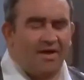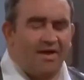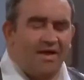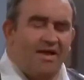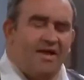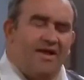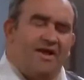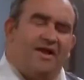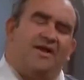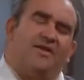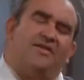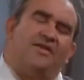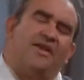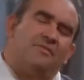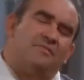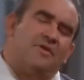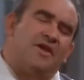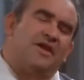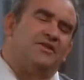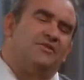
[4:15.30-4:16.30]
They
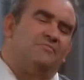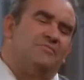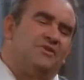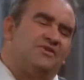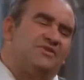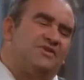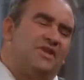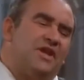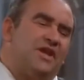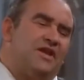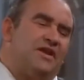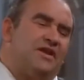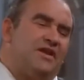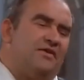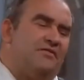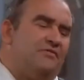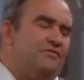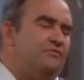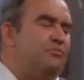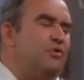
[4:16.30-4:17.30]
made the mistake
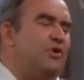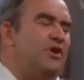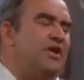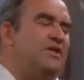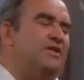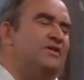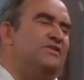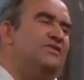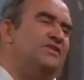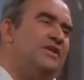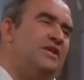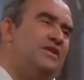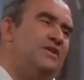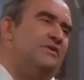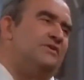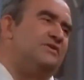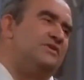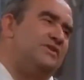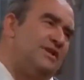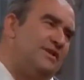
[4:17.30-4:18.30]
of putting the senior
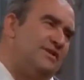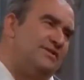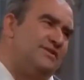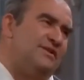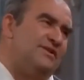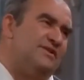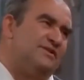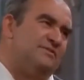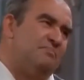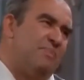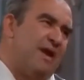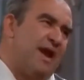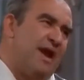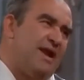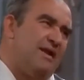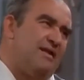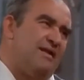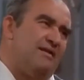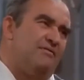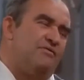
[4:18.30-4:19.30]
citizens
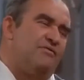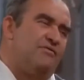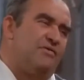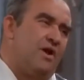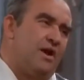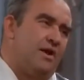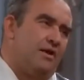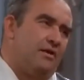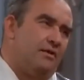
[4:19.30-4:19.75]
band in front.